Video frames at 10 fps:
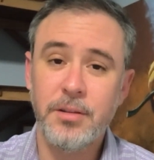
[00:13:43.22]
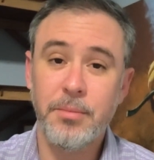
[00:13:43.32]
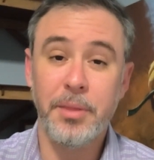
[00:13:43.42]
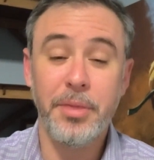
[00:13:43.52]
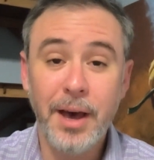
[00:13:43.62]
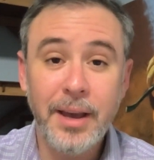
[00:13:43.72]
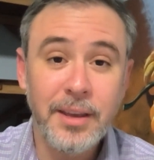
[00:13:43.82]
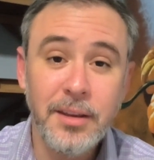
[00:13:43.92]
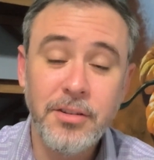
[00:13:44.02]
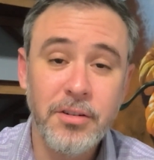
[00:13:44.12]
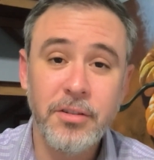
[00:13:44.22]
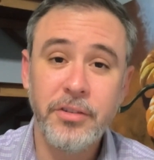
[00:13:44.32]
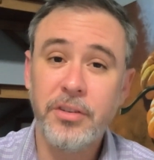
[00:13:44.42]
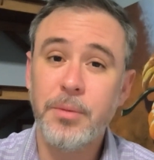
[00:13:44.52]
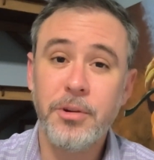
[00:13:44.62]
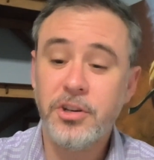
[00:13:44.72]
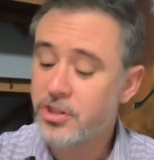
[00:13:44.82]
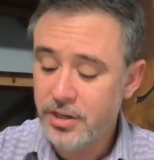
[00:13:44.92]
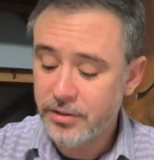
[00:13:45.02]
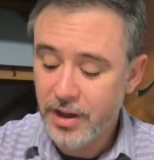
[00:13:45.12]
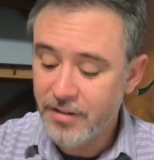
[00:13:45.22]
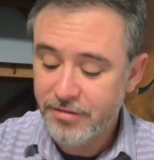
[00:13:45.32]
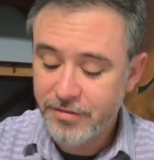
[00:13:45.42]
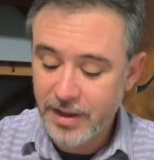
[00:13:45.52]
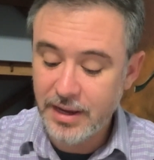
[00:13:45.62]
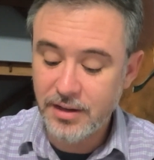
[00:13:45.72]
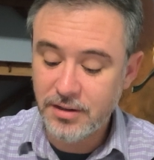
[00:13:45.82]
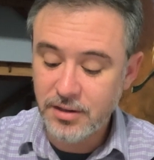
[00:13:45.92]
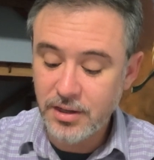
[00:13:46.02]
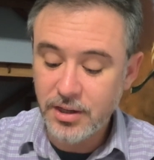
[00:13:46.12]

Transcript: But thy eternal summer shall not fade,